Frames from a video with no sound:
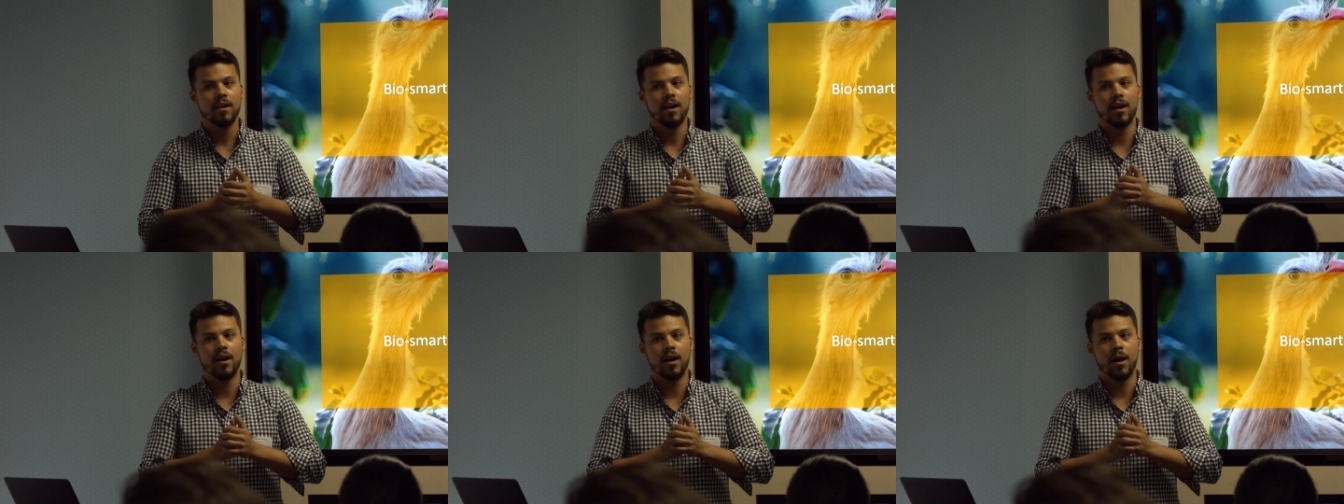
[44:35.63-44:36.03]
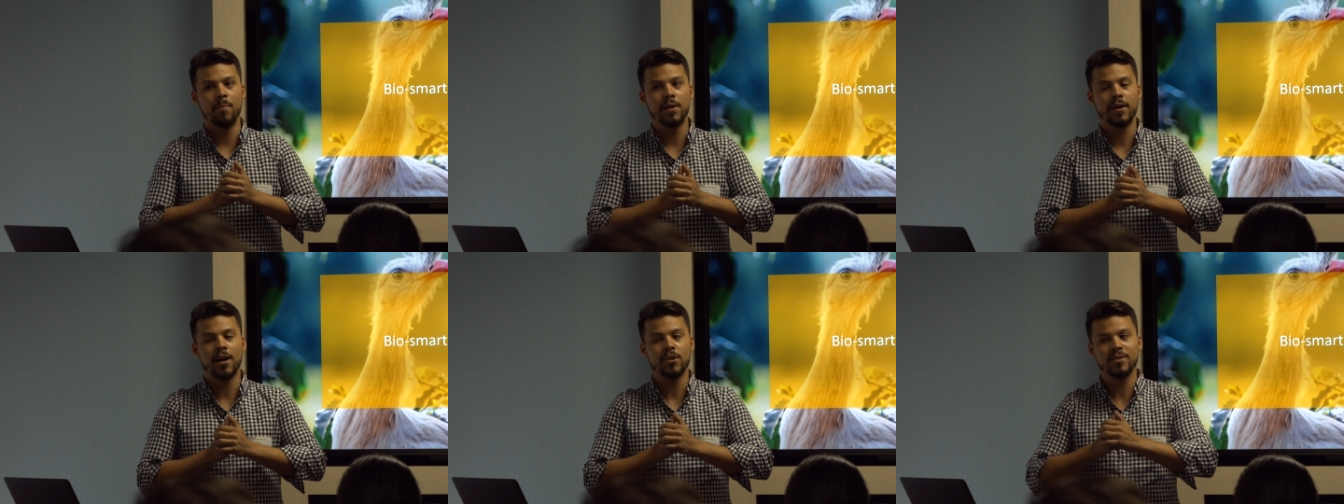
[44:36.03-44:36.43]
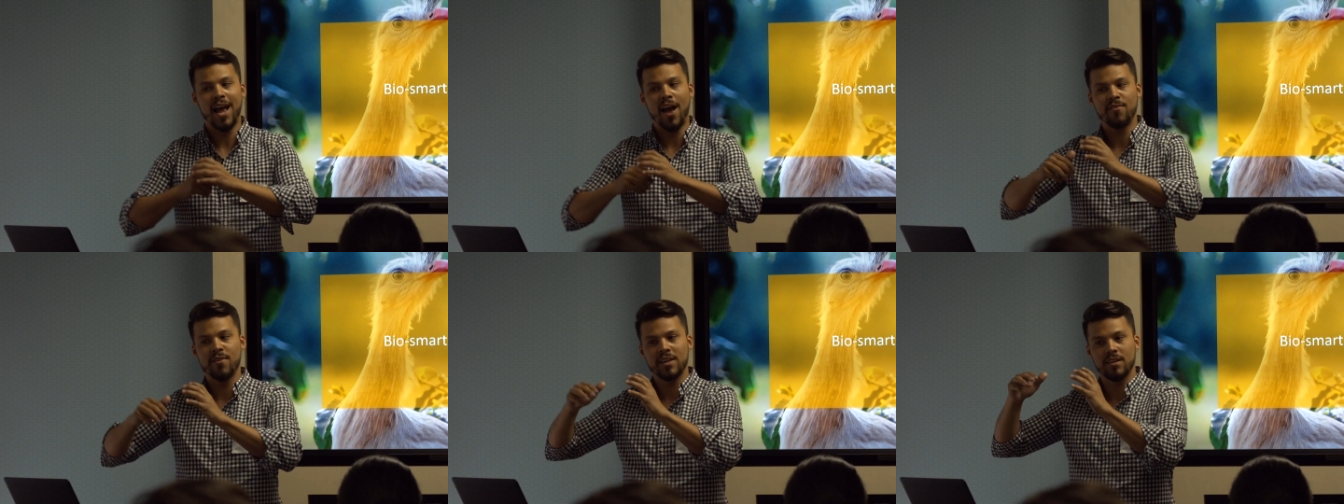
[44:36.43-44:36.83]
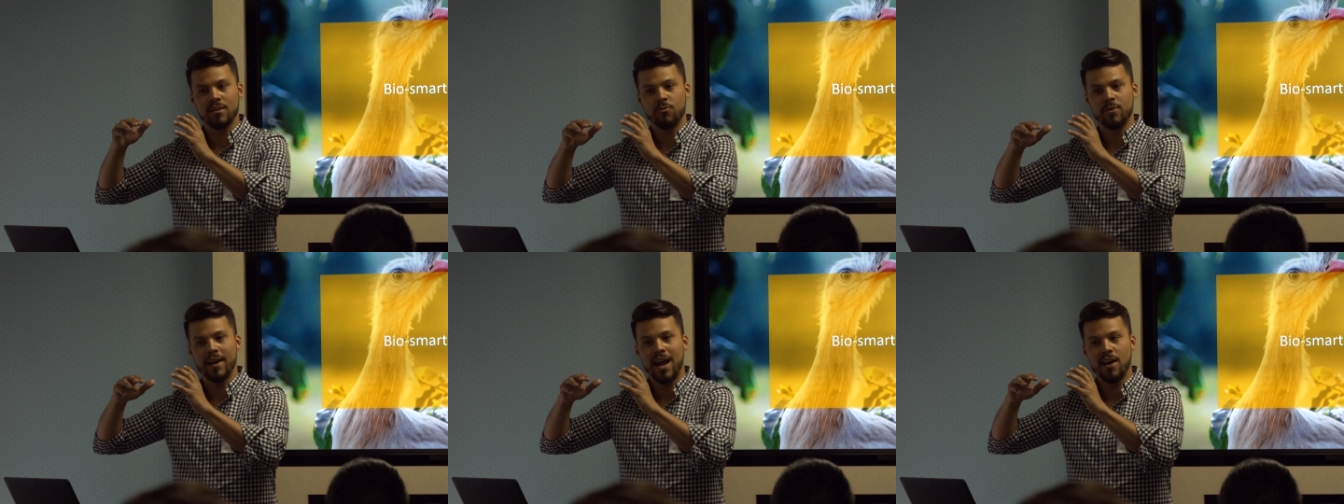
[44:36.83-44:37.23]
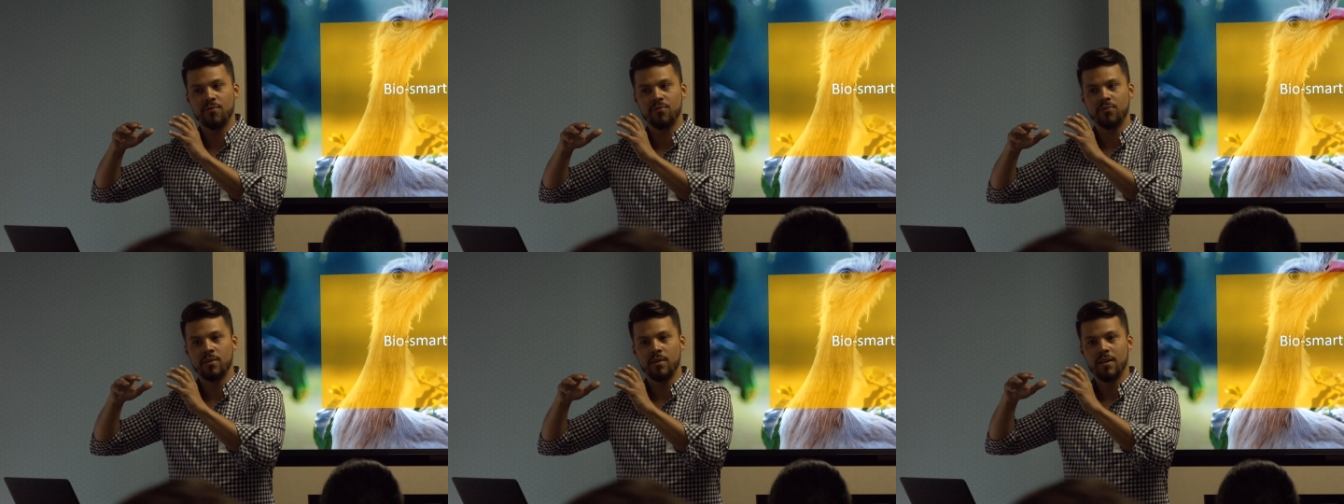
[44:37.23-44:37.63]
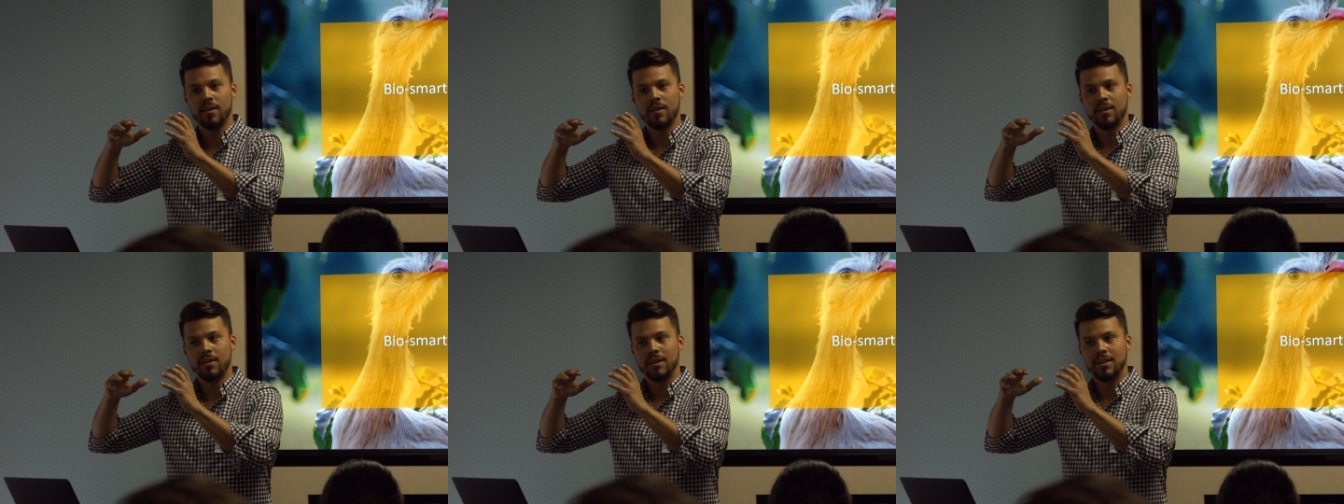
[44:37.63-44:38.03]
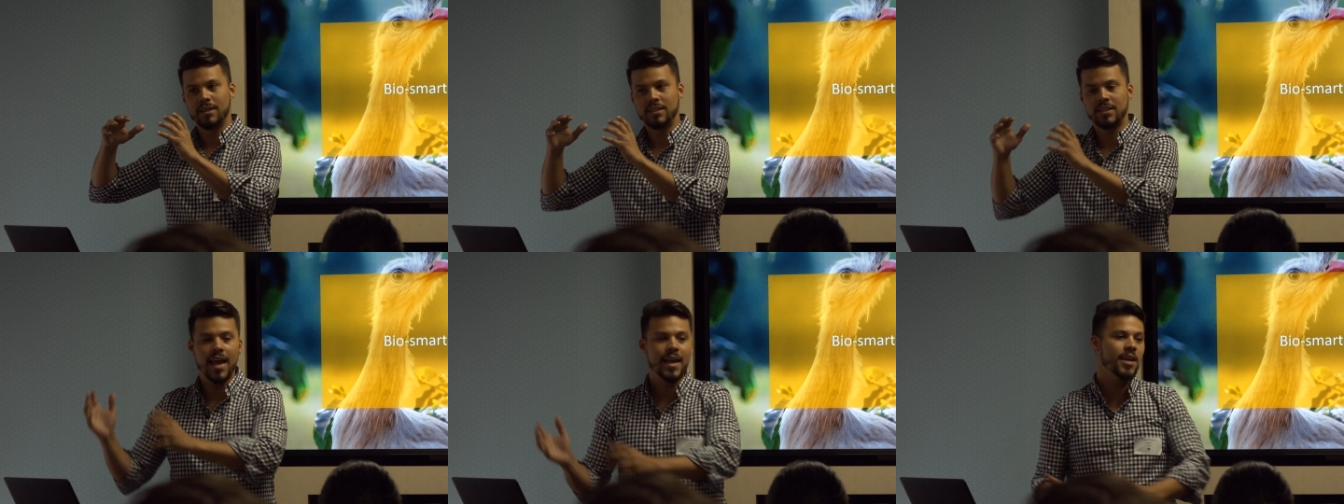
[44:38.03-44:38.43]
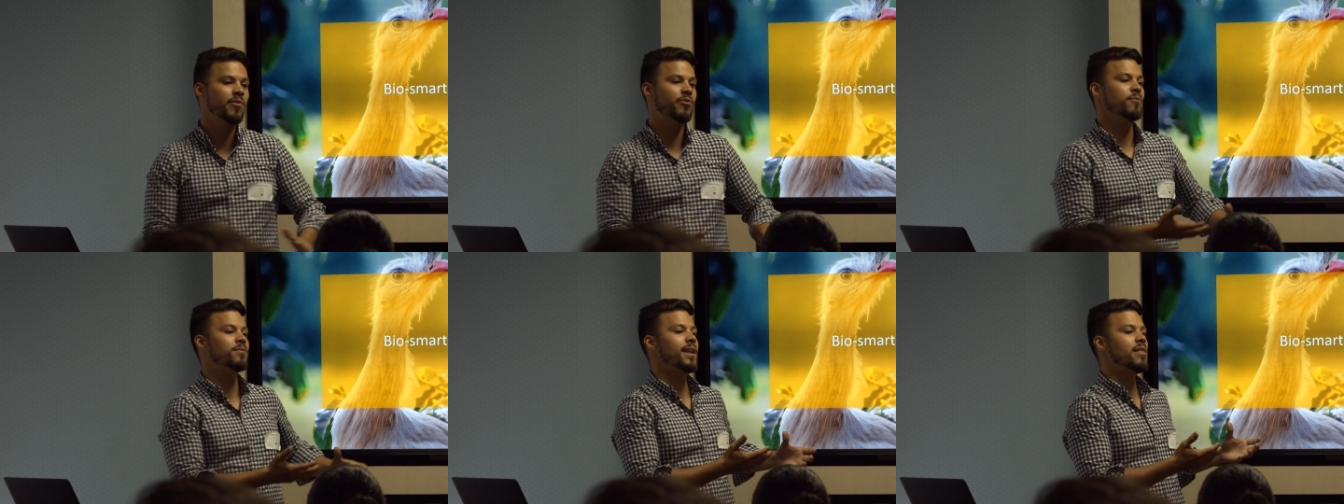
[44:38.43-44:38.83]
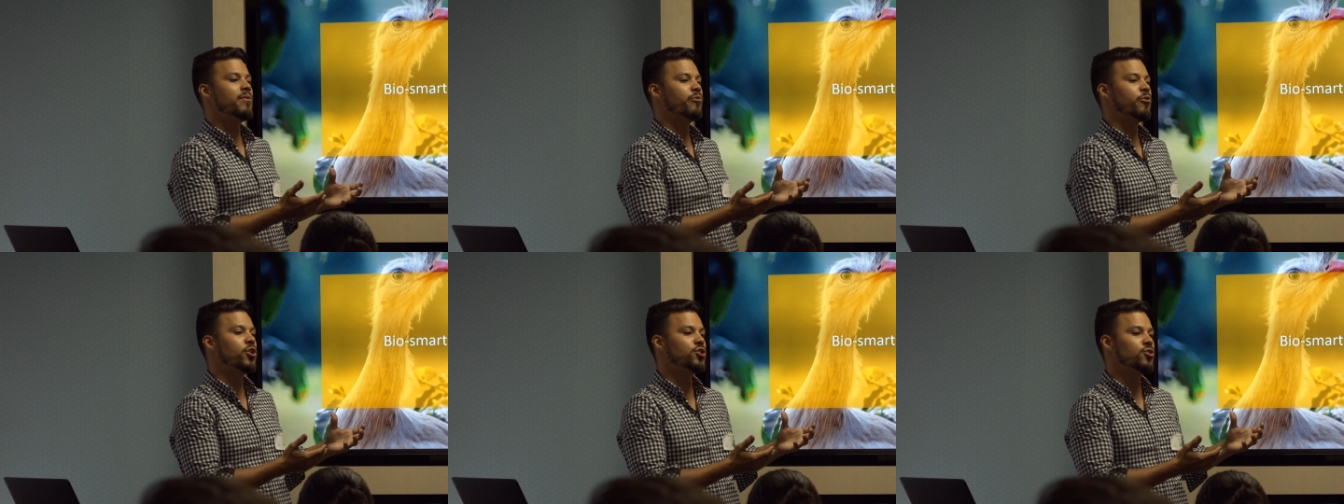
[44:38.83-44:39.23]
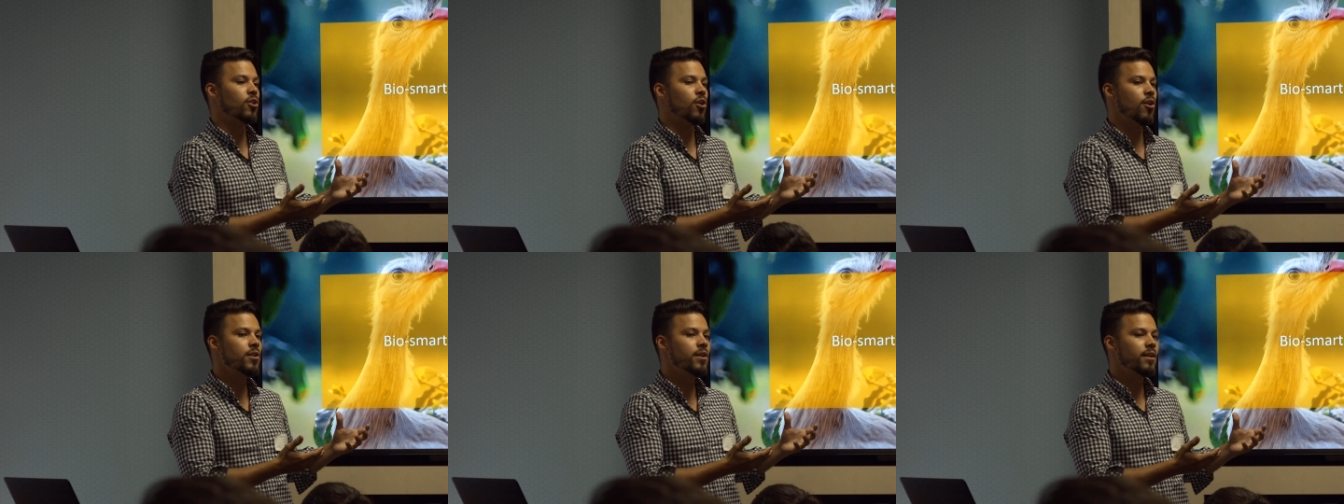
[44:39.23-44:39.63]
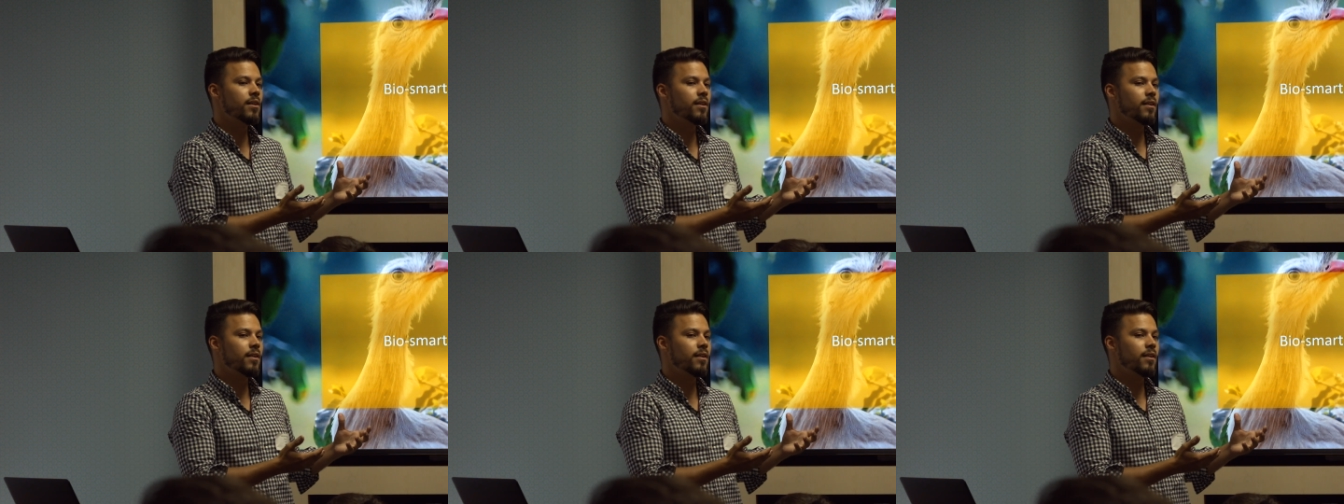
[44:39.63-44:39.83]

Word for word: uh, because we have, we have taken from the land for too long